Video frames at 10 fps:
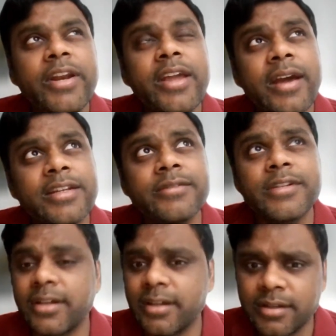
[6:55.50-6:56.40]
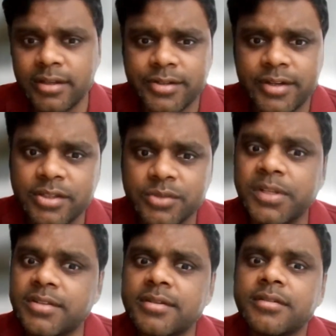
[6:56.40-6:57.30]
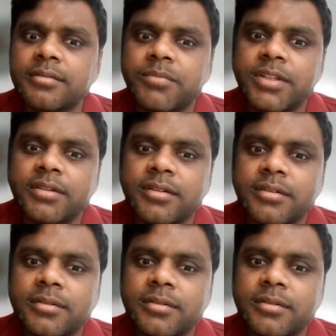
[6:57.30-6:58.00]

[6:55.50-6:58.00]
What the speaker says: video activity recognition as well. So the